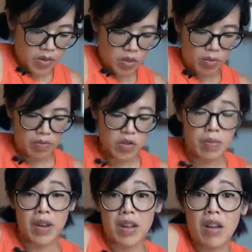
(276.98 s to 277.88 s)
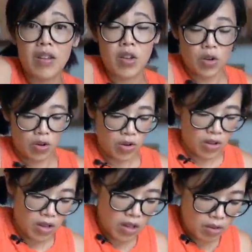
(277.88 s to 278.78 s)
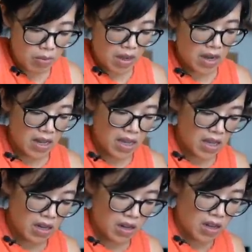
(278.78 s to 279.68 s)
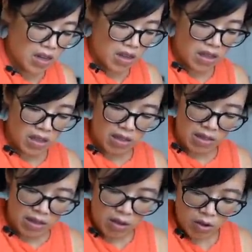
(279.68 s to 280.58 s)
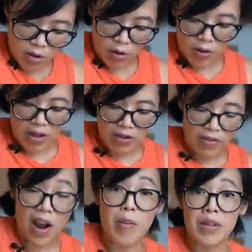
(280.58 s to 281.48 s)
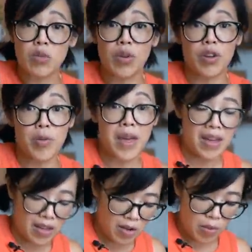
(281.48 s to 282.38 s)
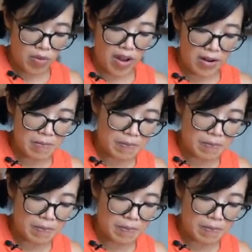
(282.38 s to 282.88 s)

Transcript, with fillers: So depending on your humidity and your environment where you're making your bread,